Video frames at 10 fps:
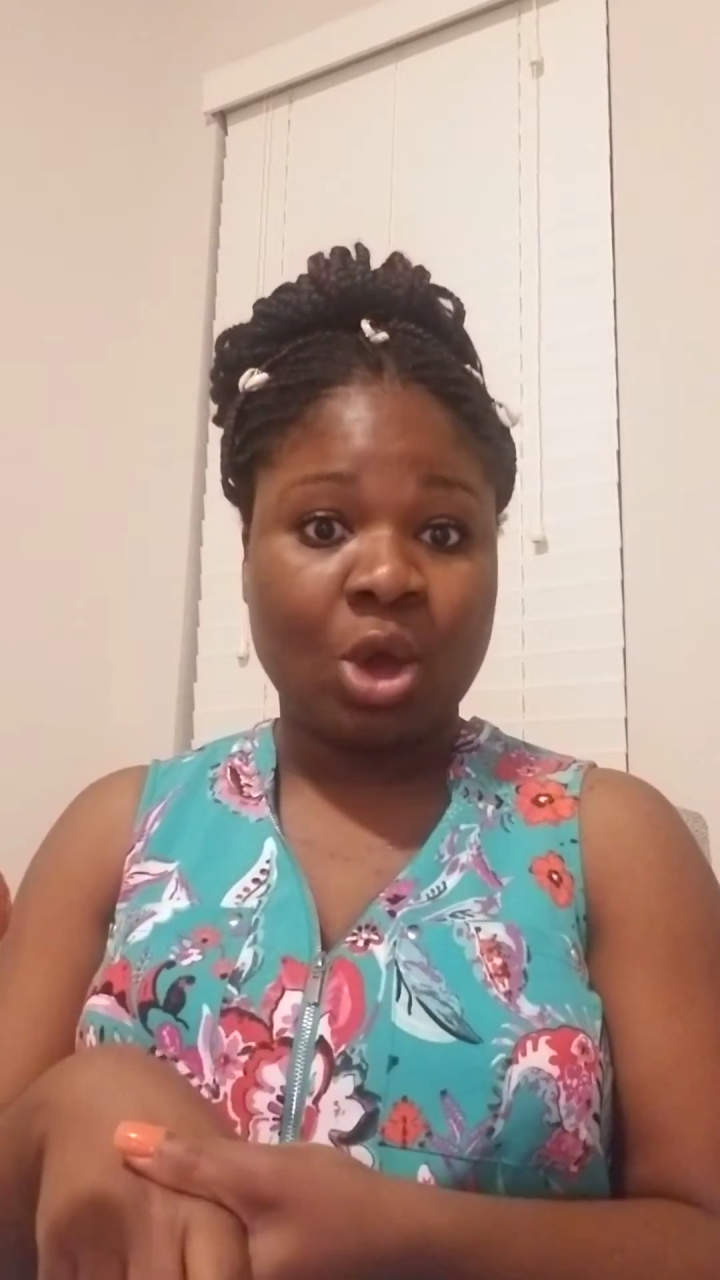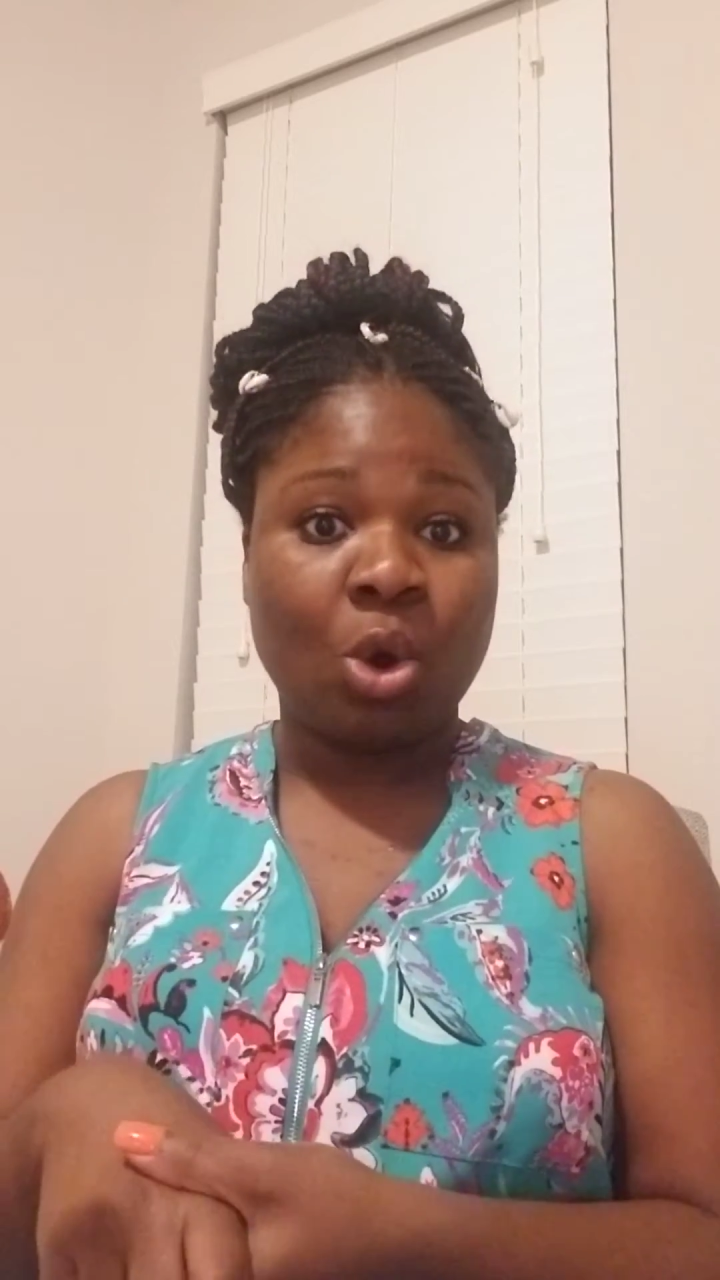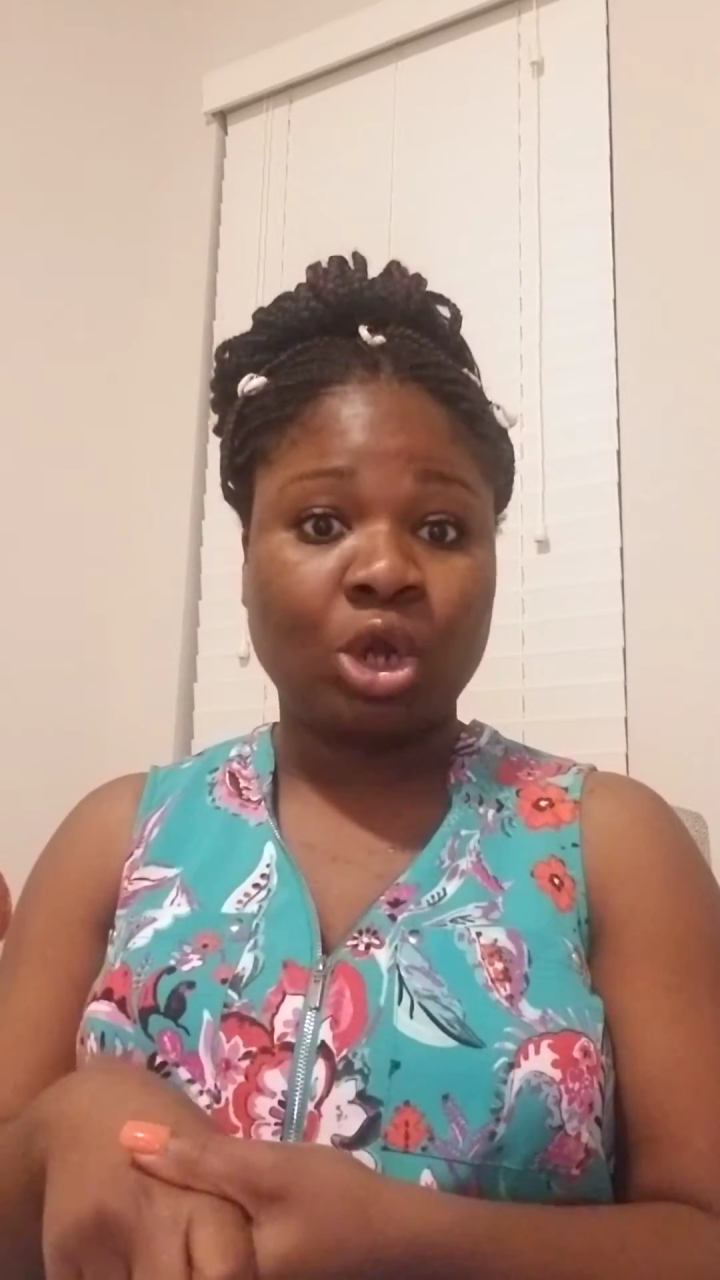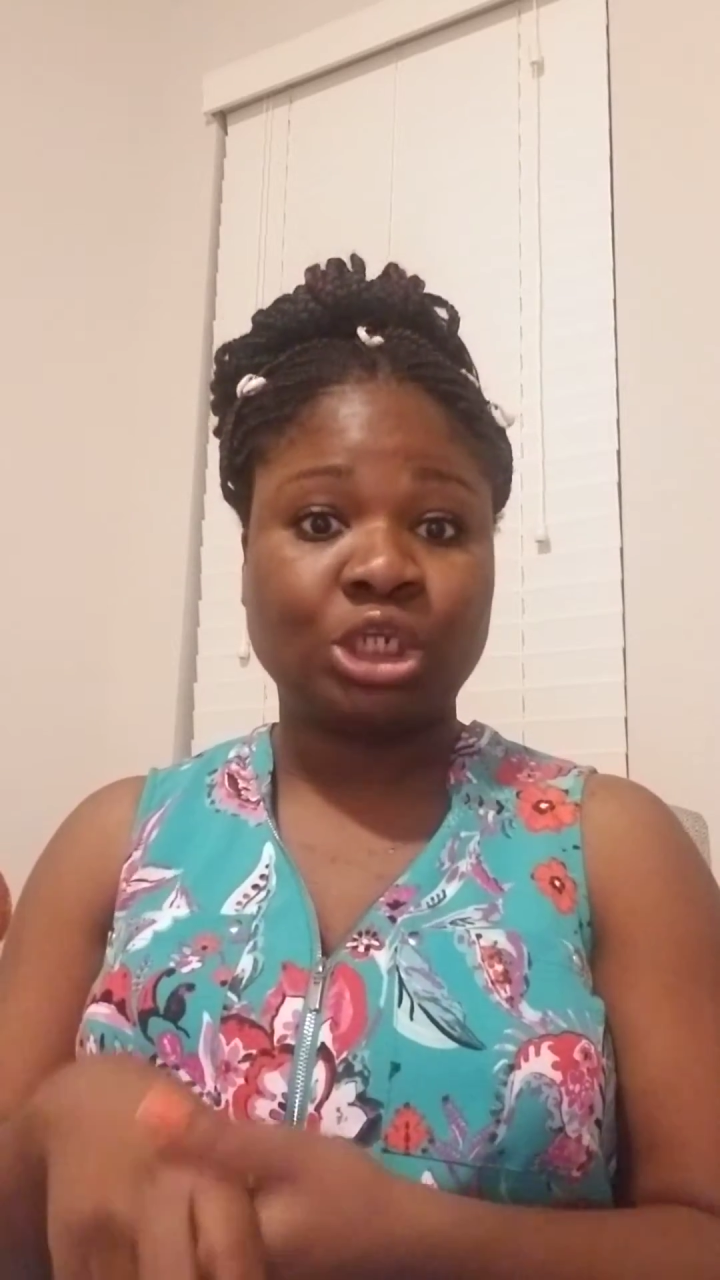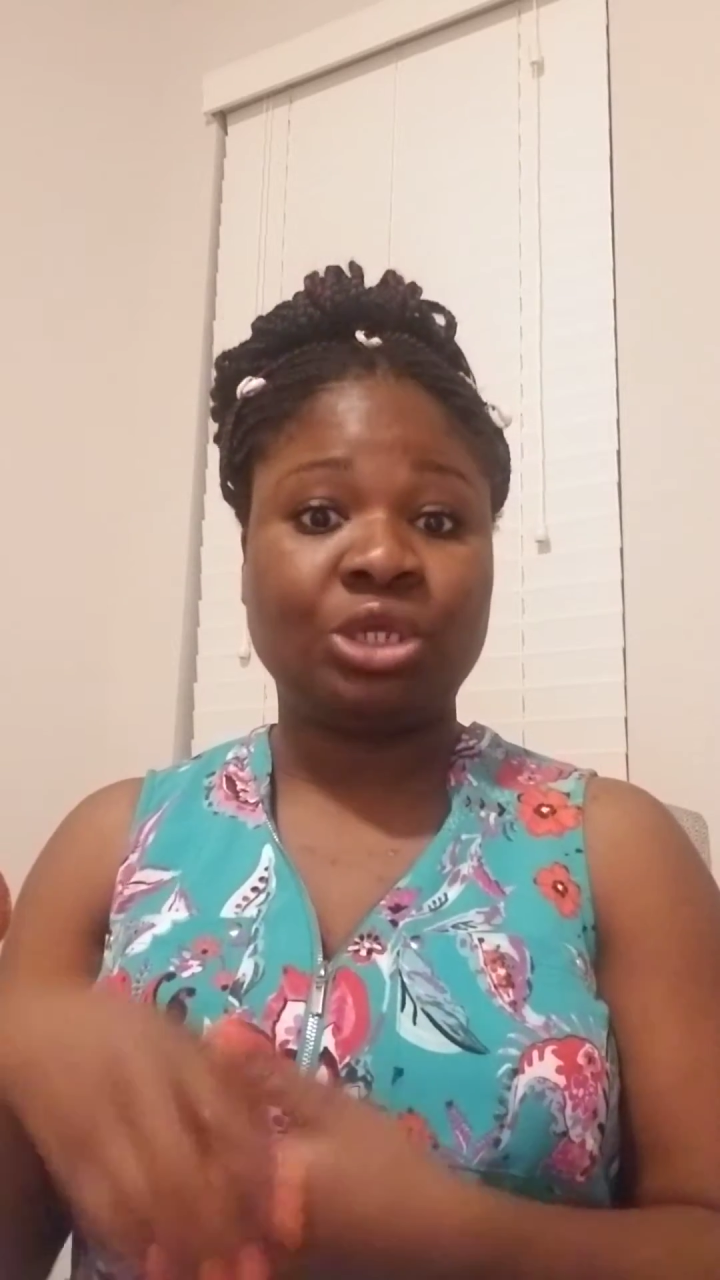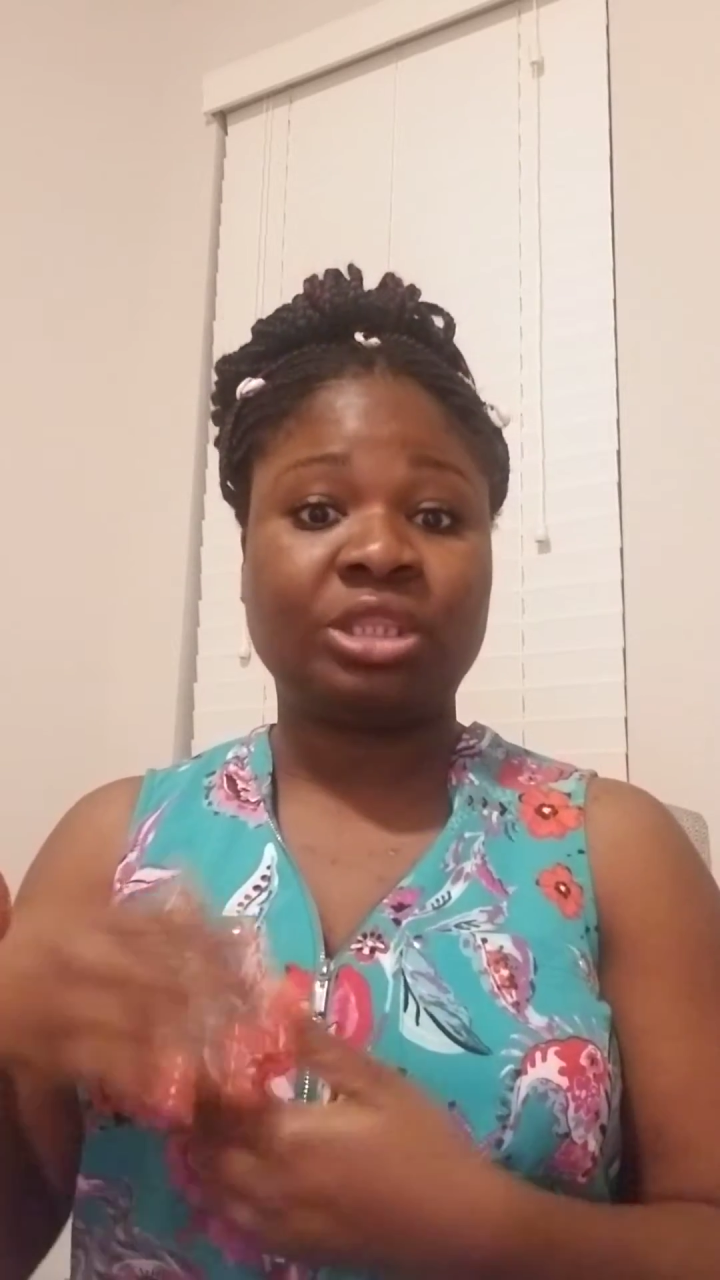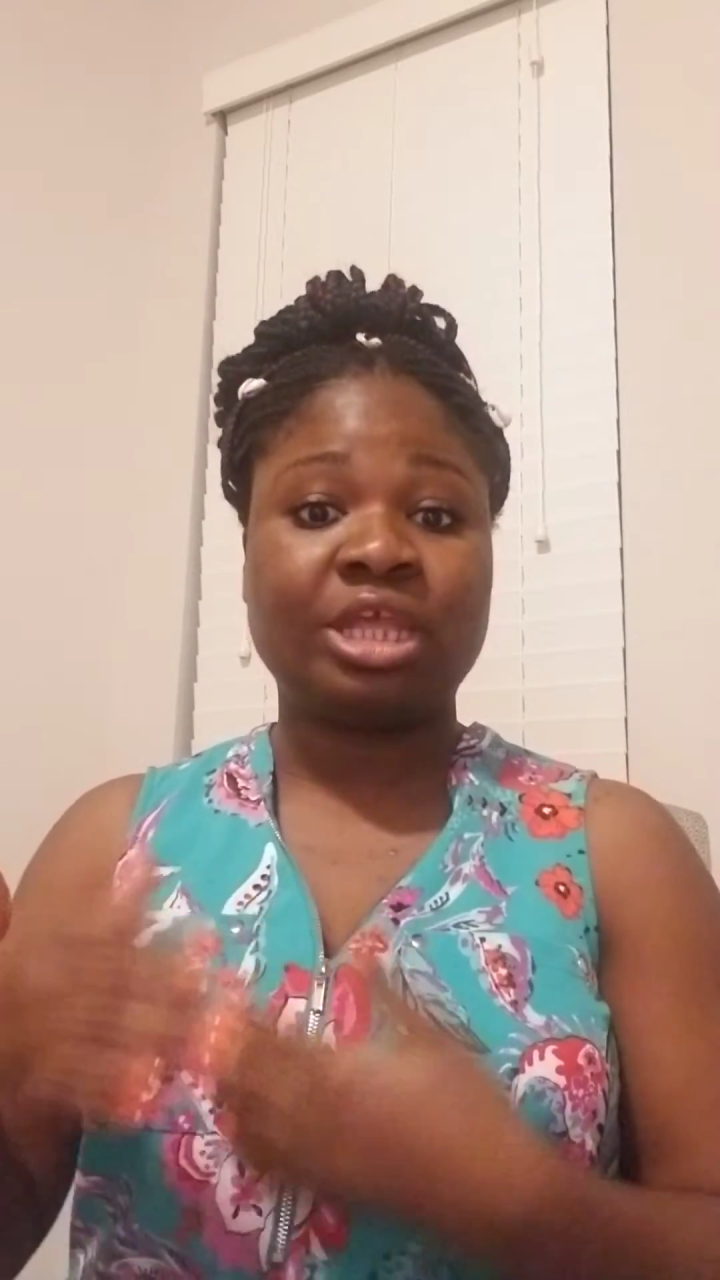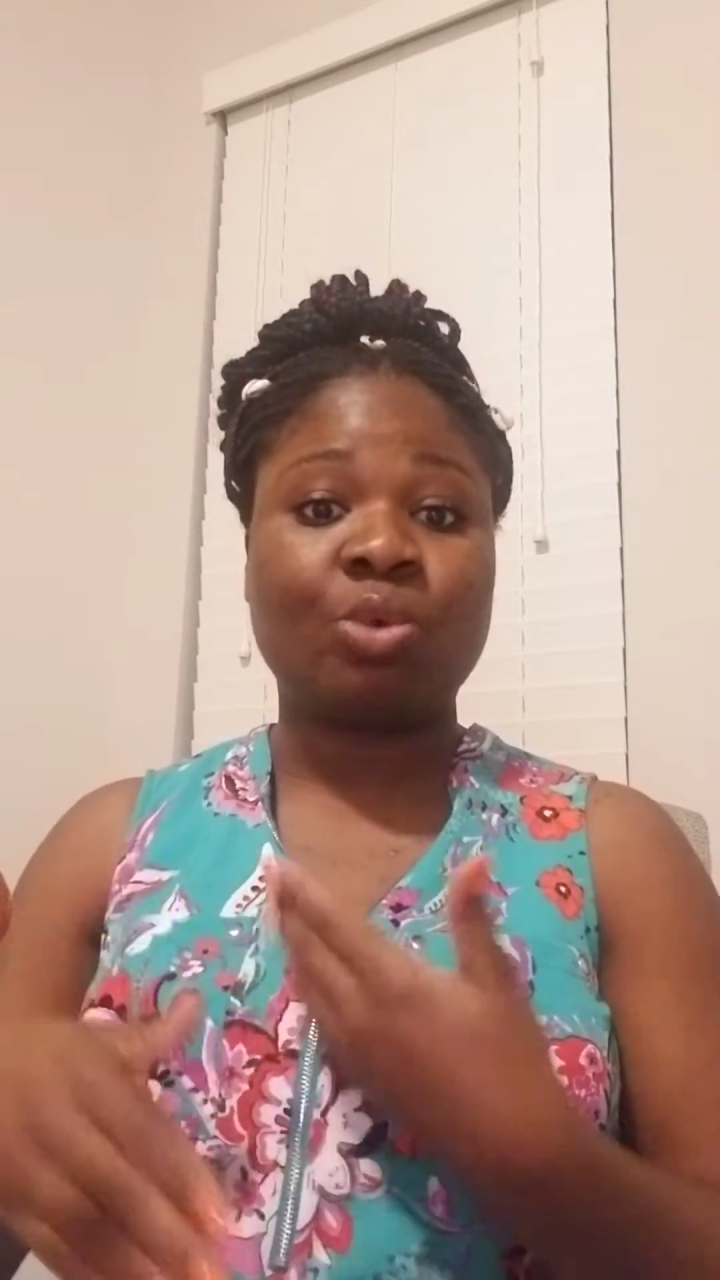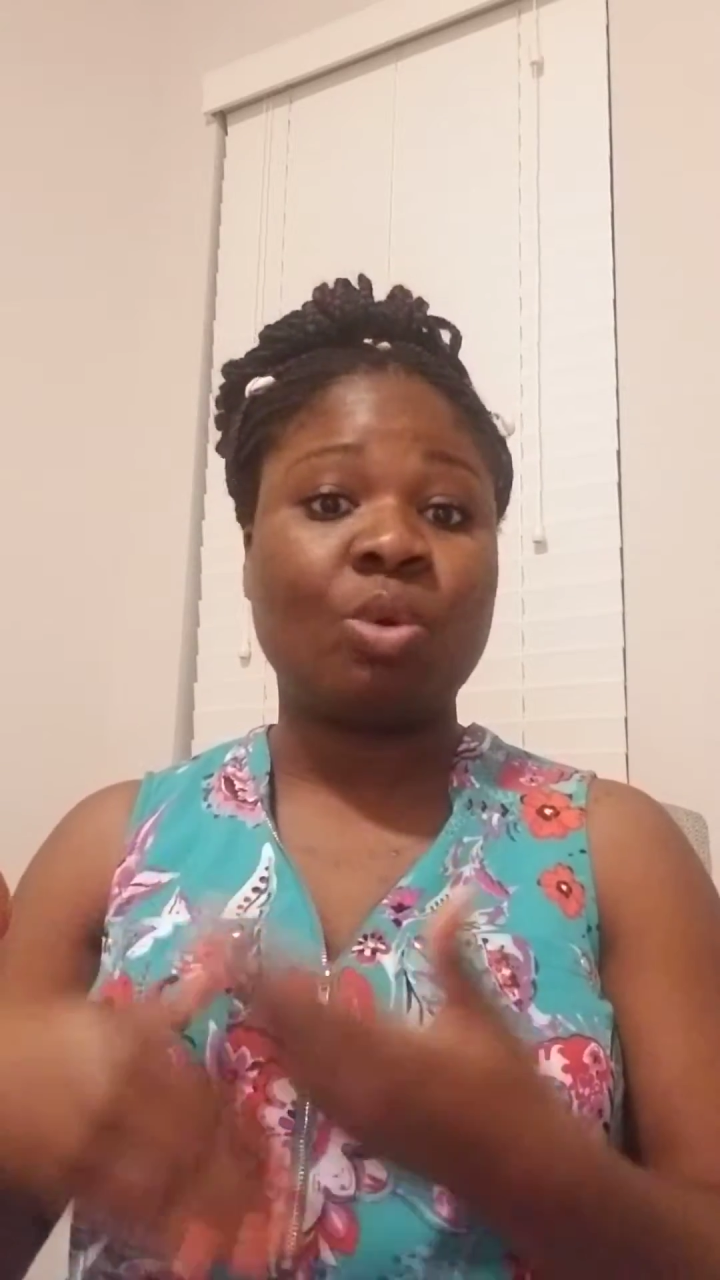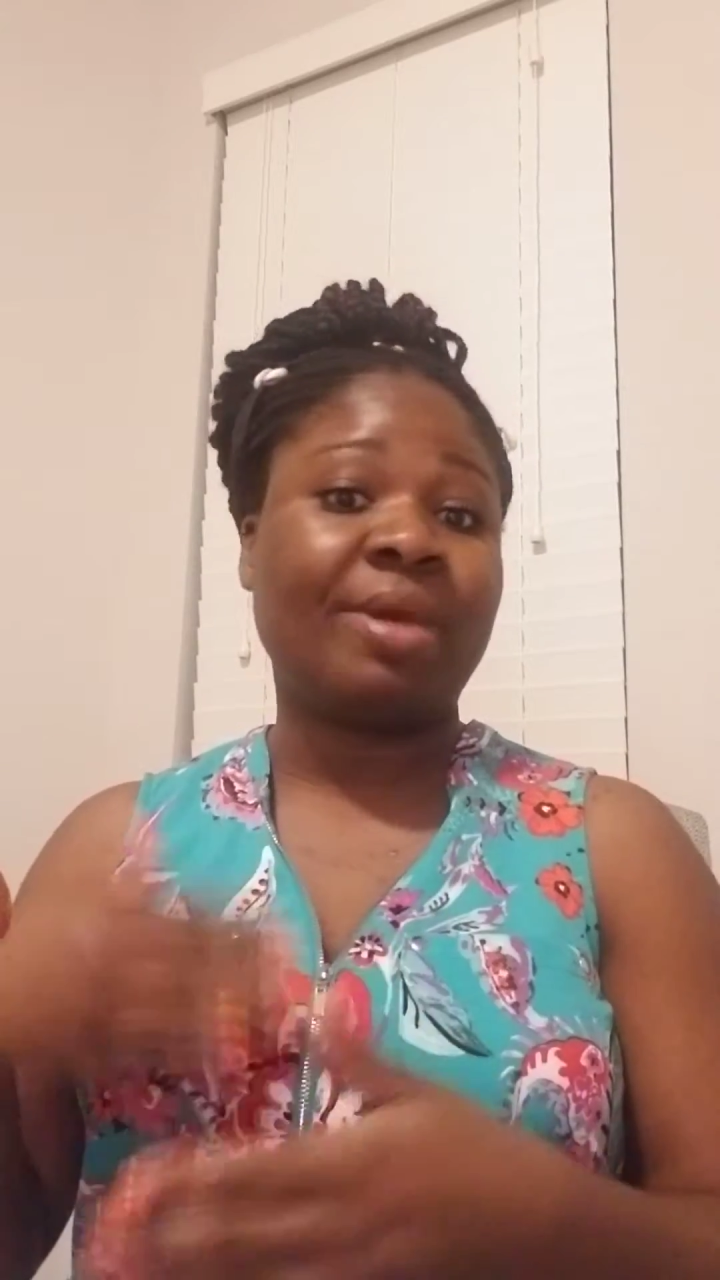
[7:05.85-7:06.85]
or do you
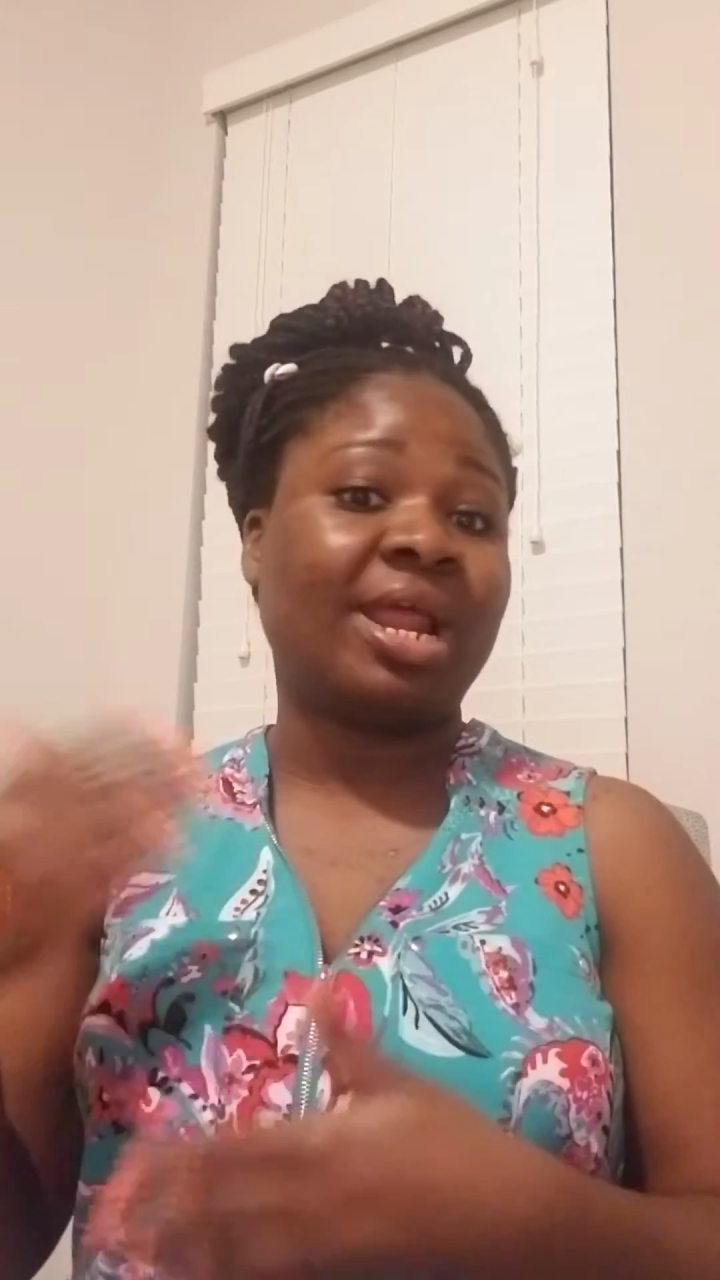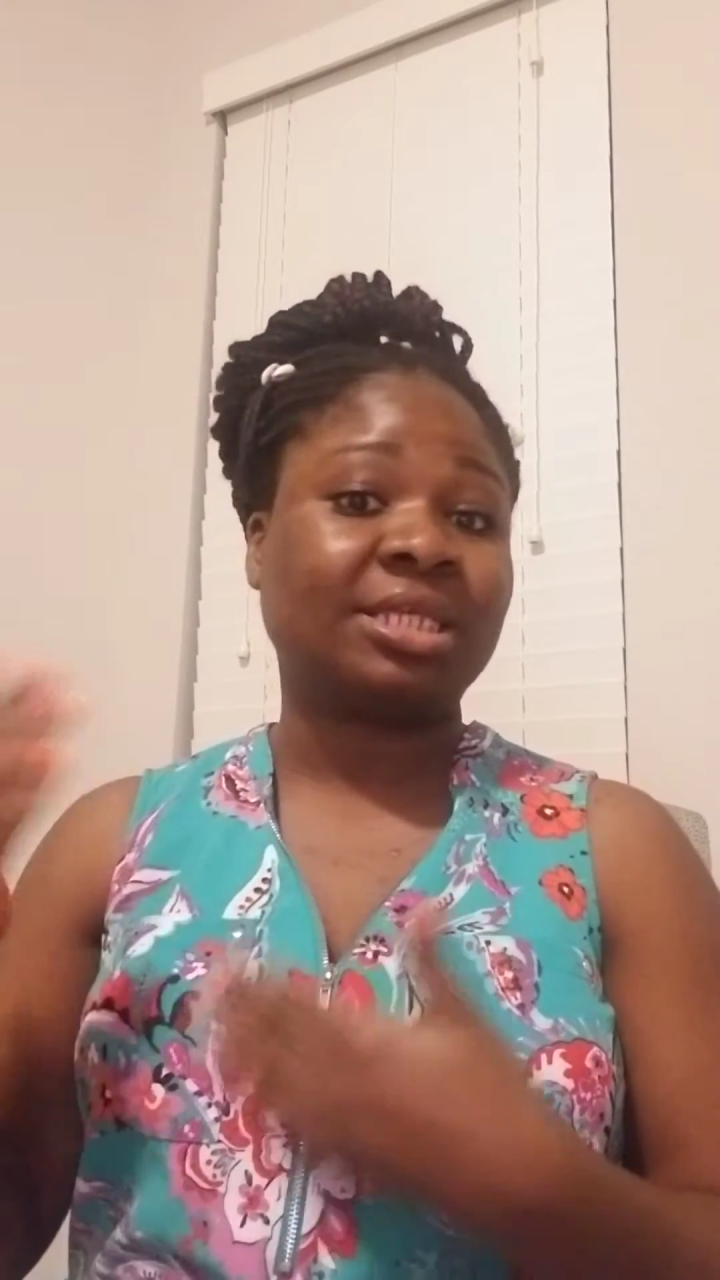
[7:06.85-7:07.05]
think women